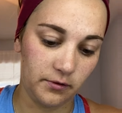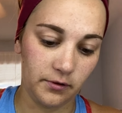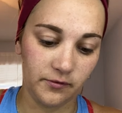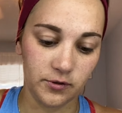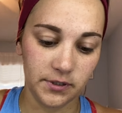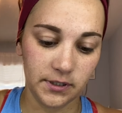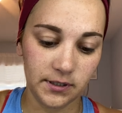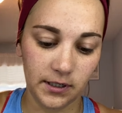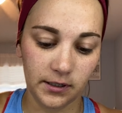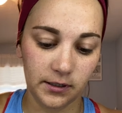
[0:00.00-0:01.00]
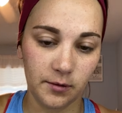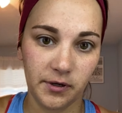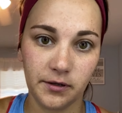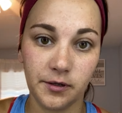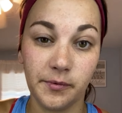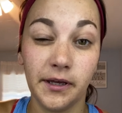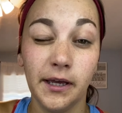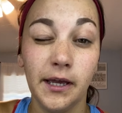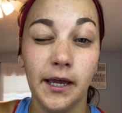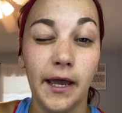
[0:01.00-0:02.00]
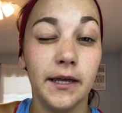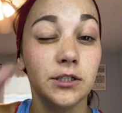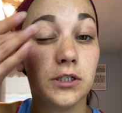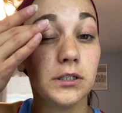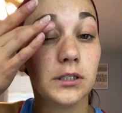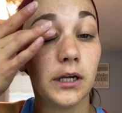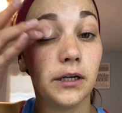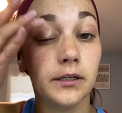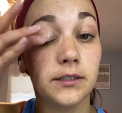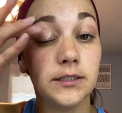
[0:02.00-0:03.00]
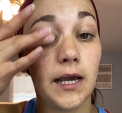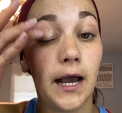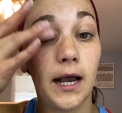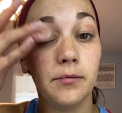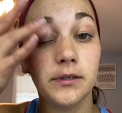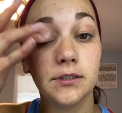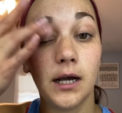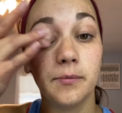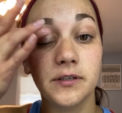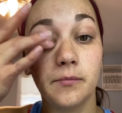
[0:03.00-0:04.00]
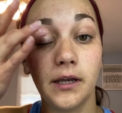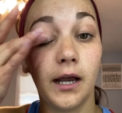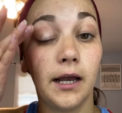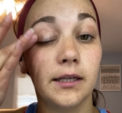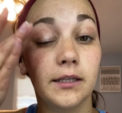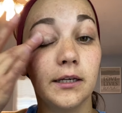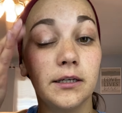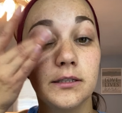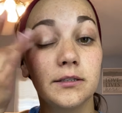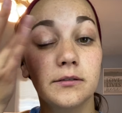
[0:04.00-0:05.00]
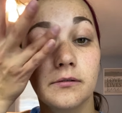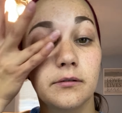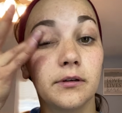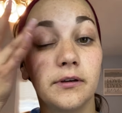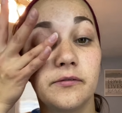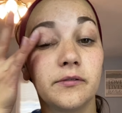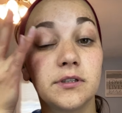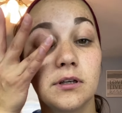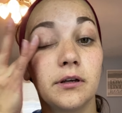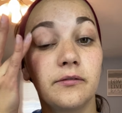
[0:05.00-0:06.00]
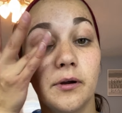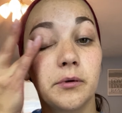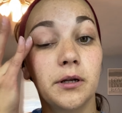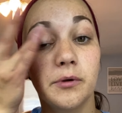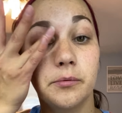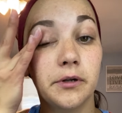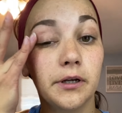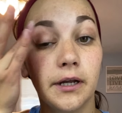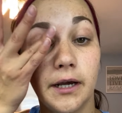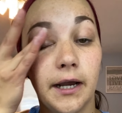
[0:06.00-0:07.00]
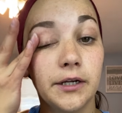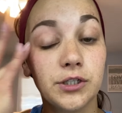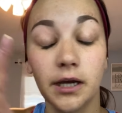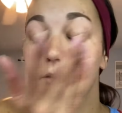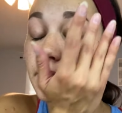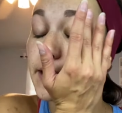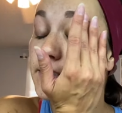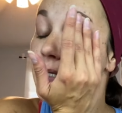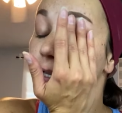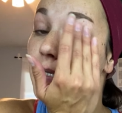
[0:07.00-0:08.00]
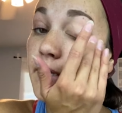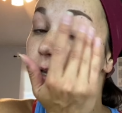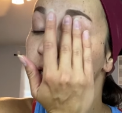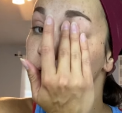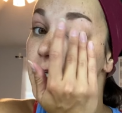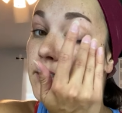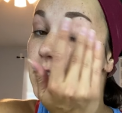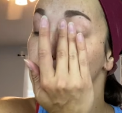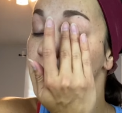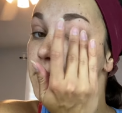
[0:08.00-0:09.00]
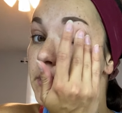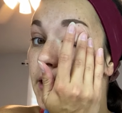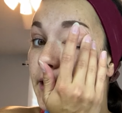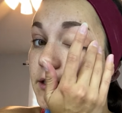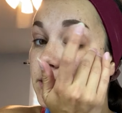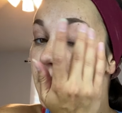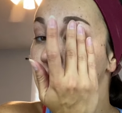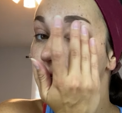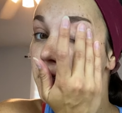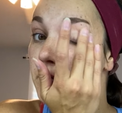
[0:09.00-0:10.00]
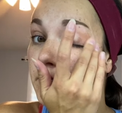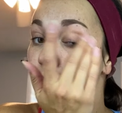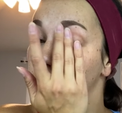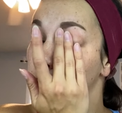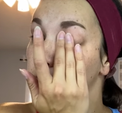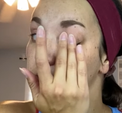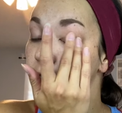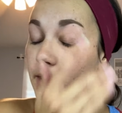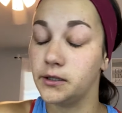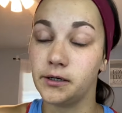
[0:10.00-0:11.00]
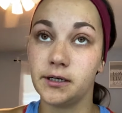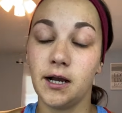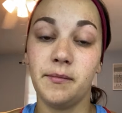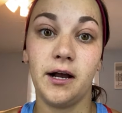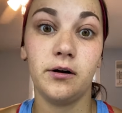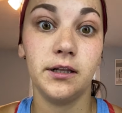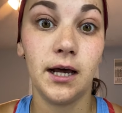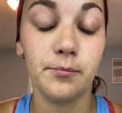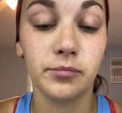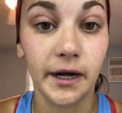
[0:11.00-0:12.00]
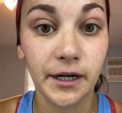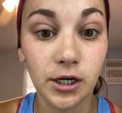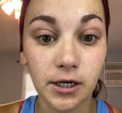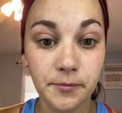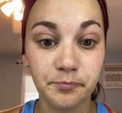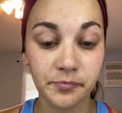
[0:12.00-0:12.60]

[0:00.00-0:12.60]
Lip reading: Of course, it's not going to come out a little bit. And just kind of dab the tops of my eyelids. If I'm going to be putting on eyeshadow that day, it just helps your eyeshadow color come out a lot brighter.